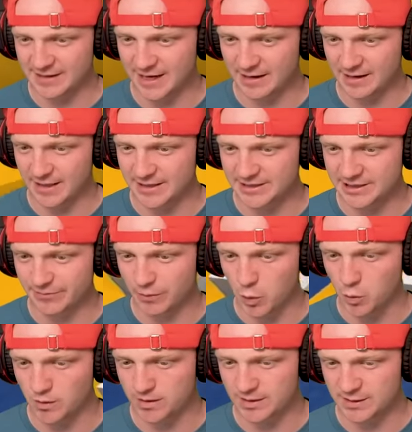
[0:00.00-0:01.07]
to kind of like
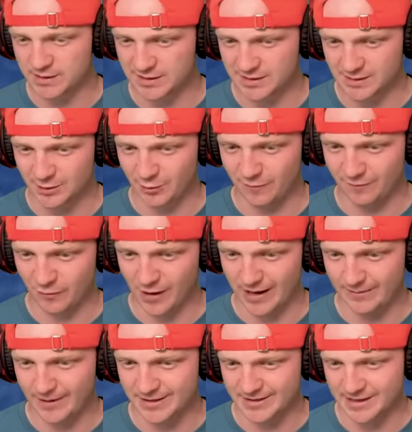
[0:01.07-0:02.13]
support this little
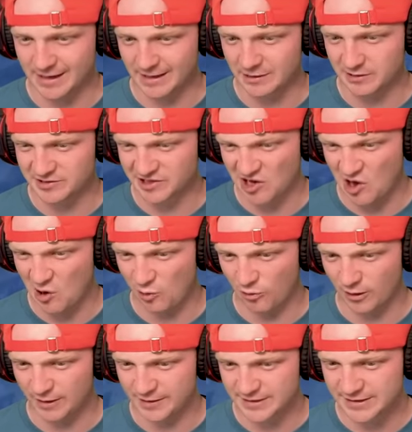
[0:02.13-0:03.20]
frame because it kind of looks
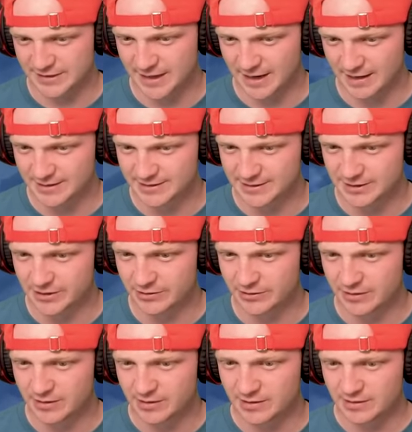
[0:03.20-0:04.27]
awkward on the side.
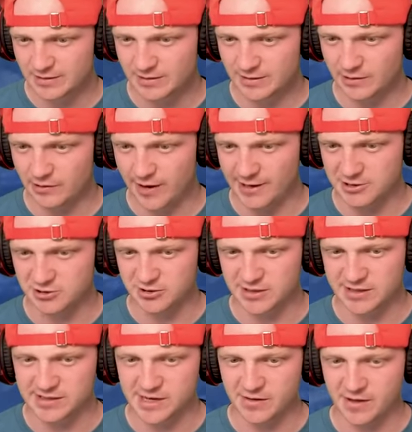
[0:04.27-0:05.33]
So a little extra
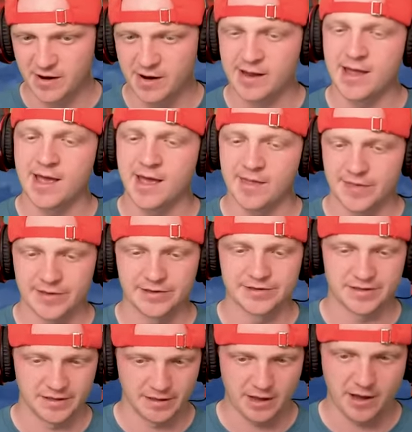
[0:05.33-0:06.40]
detail there. Yeah, that
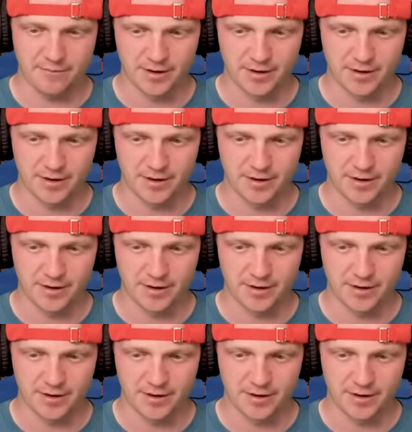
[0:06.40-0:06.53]
looks a lot